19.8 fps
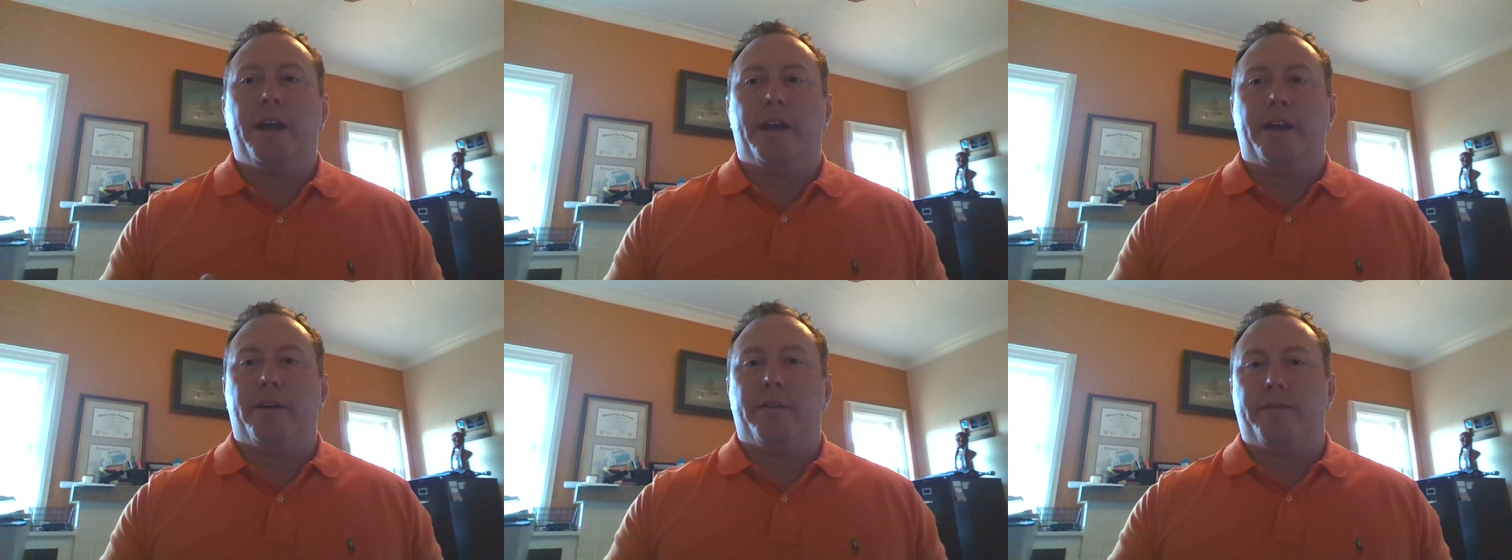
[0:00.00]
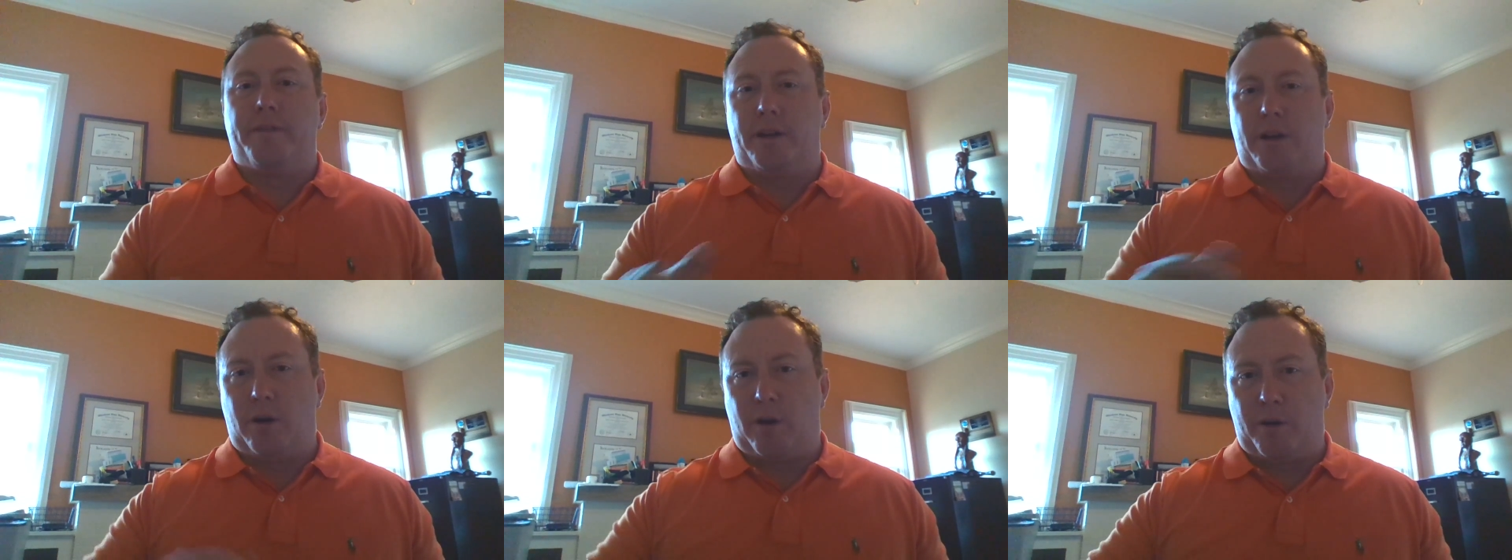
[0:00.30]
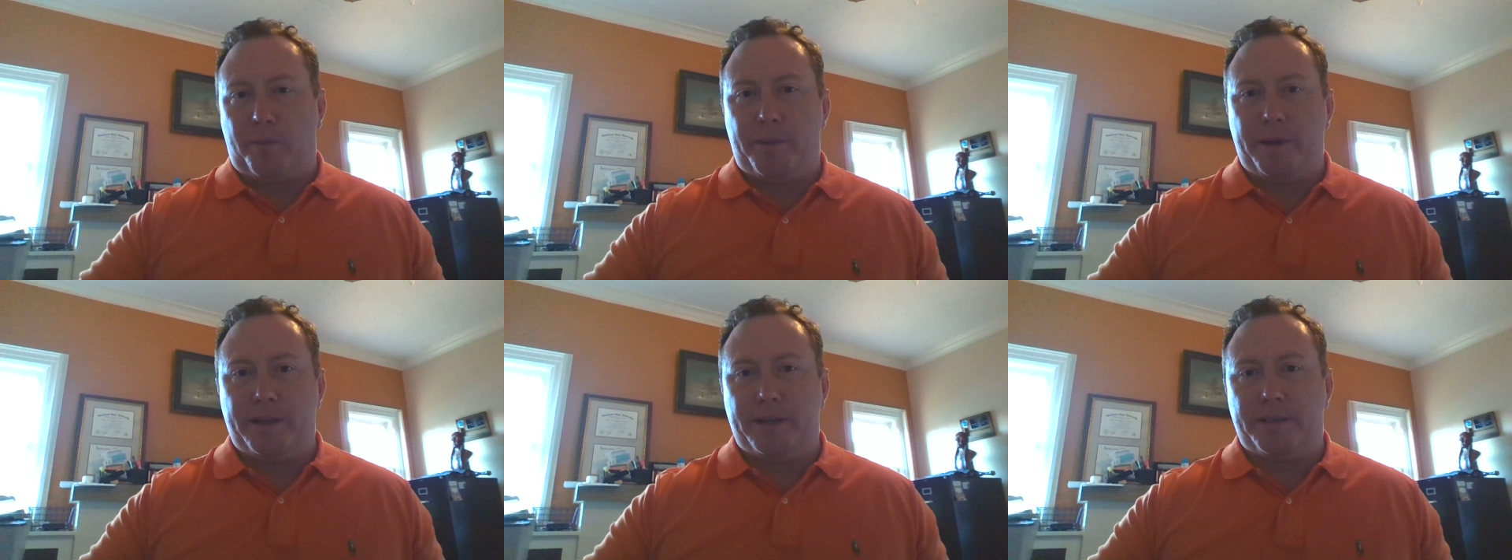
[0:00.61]
If the
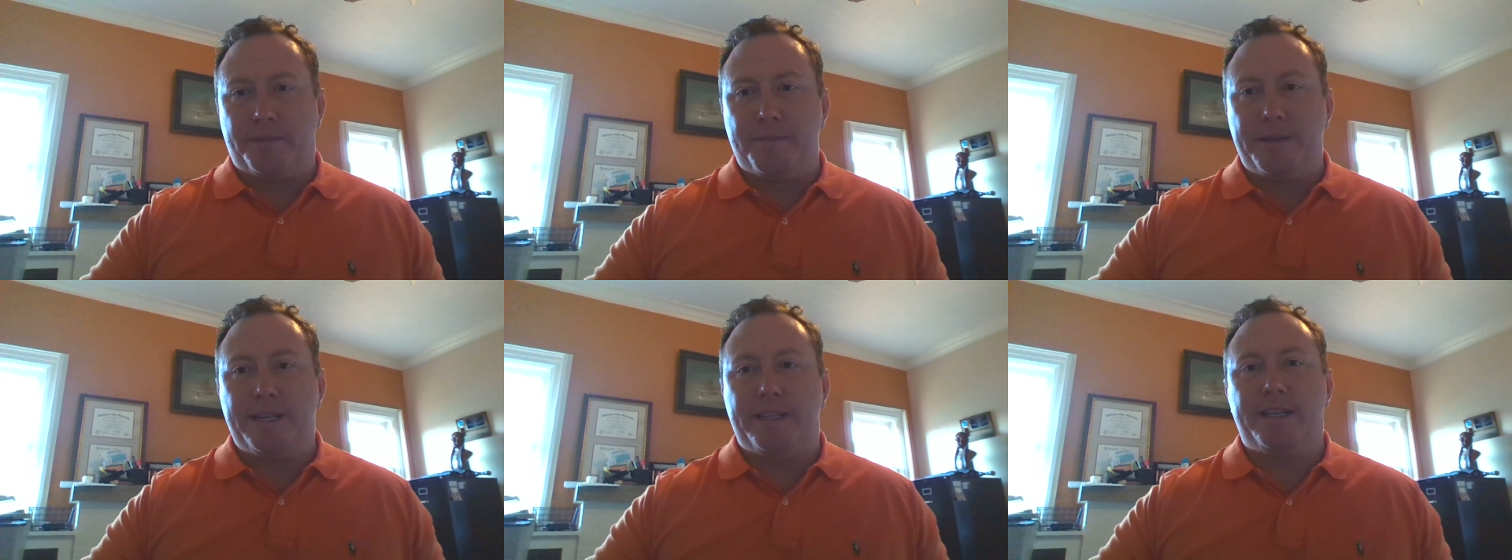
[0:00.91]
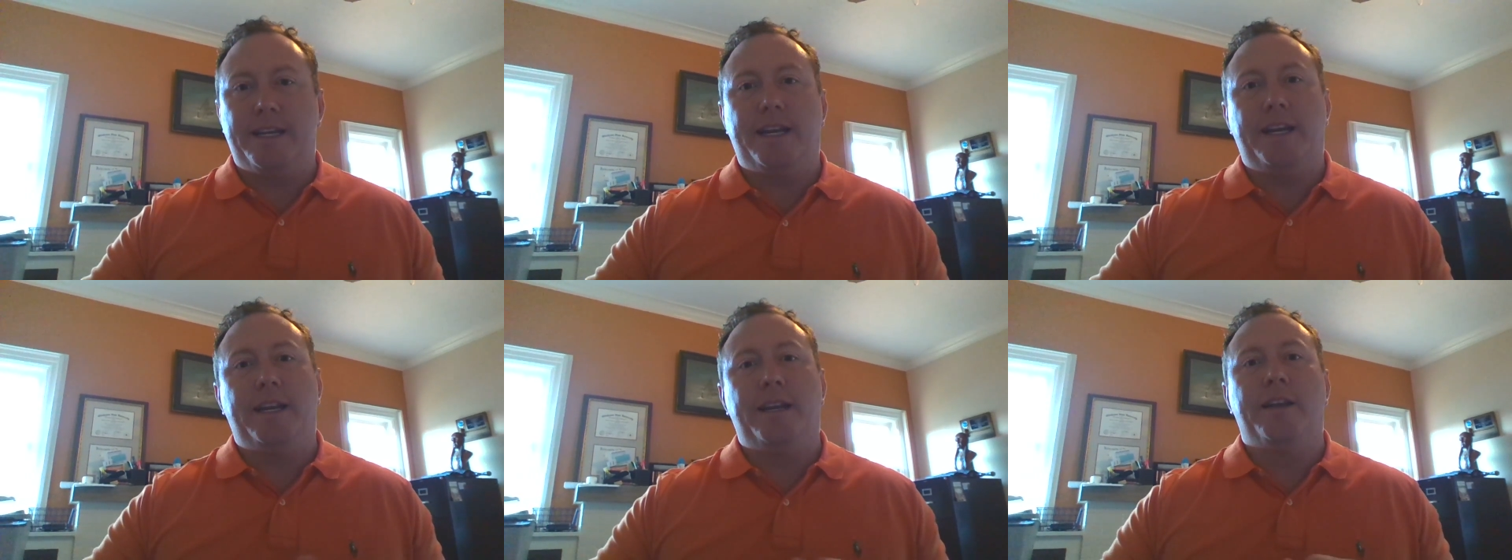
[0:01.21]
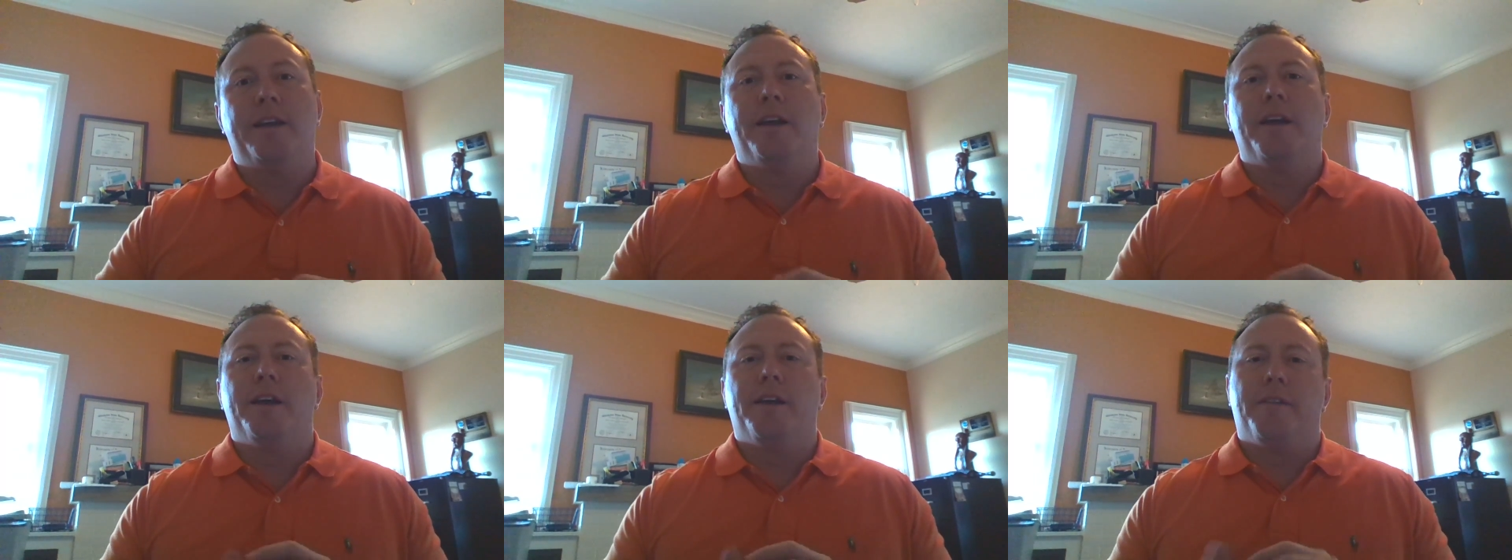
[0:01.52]
carpet is
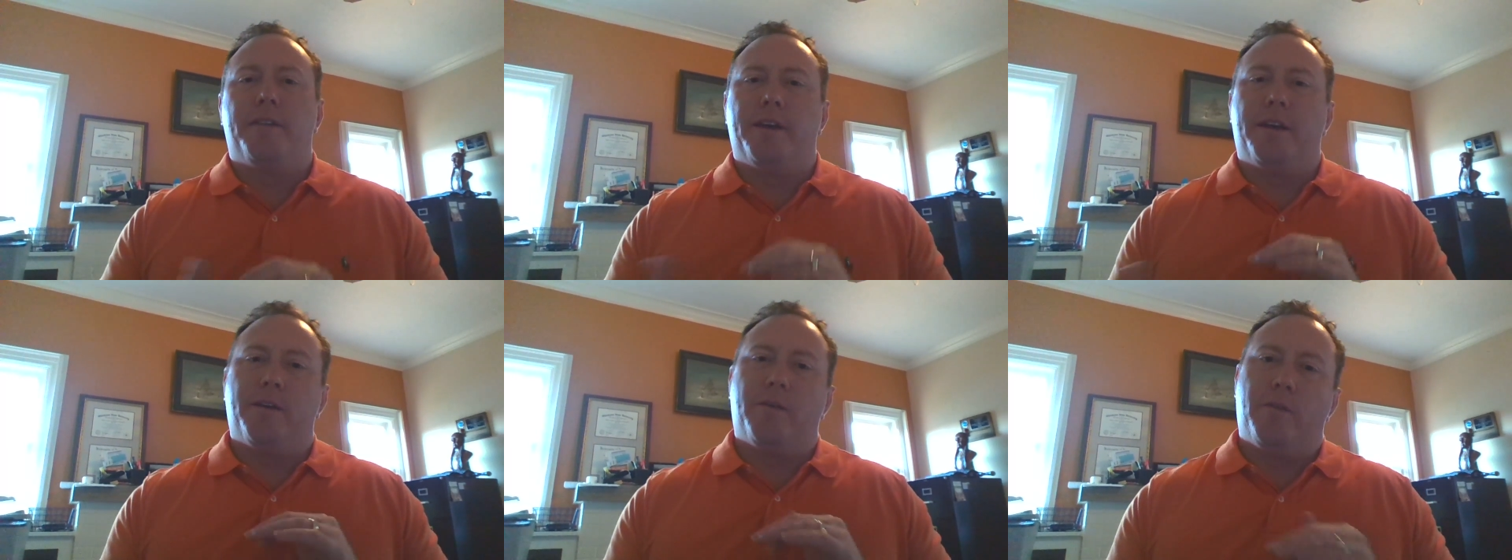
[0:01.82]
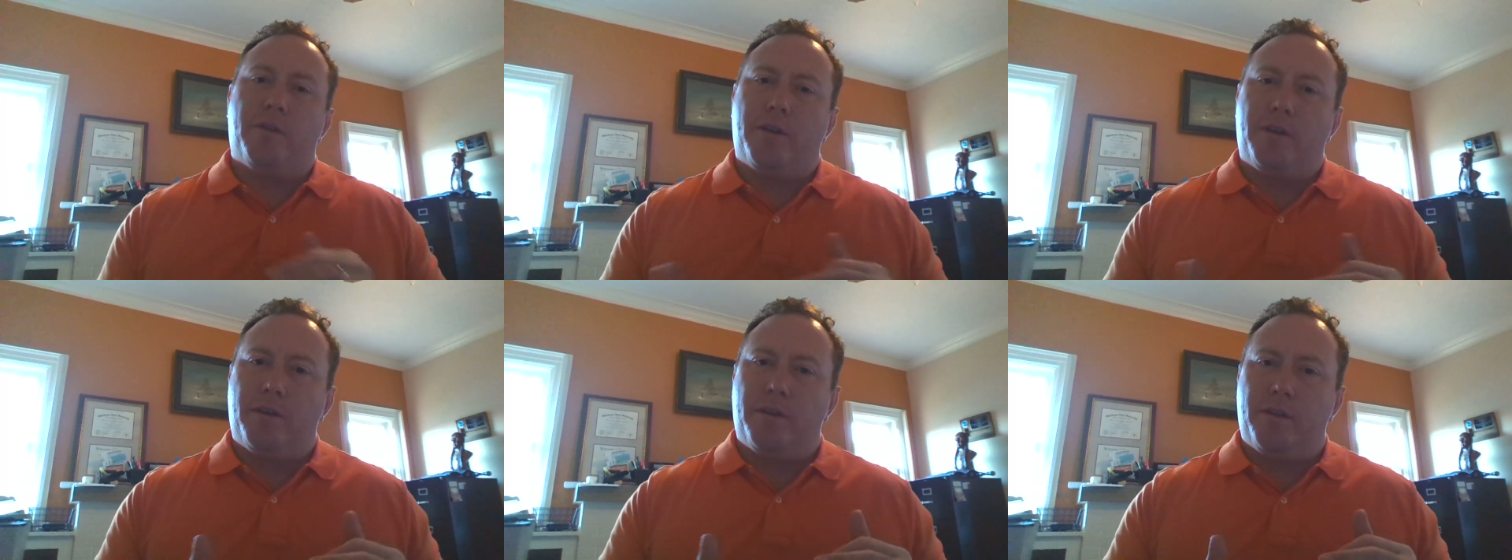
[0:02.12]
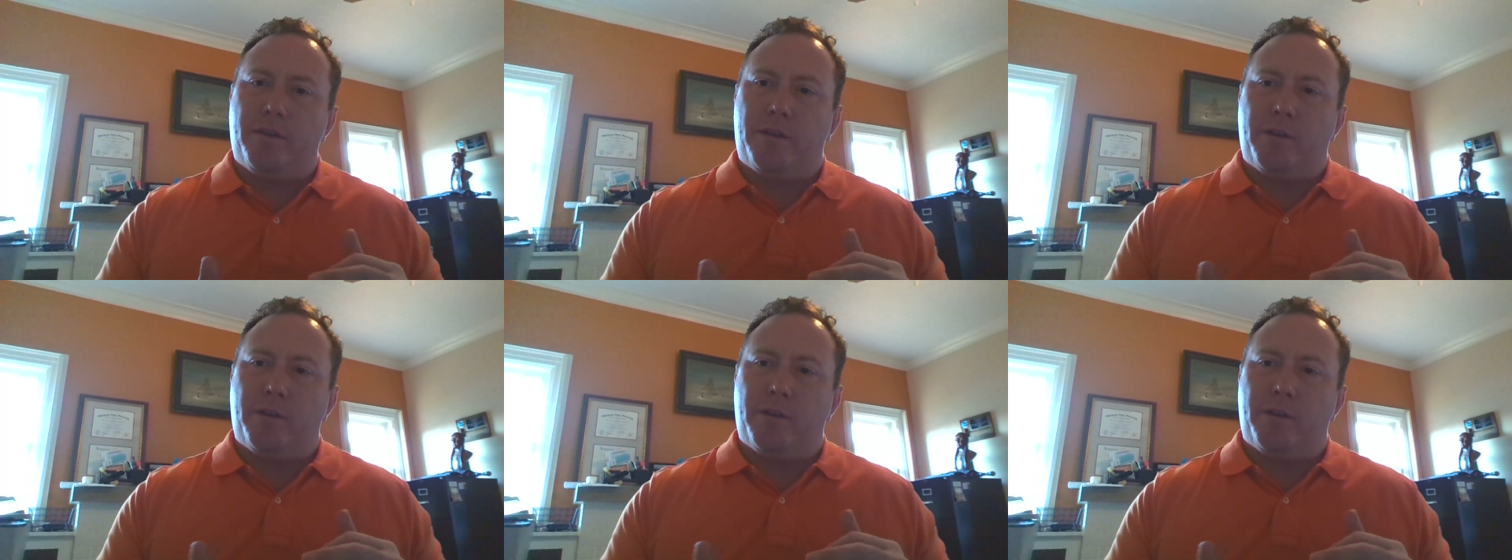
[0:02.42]
missing, then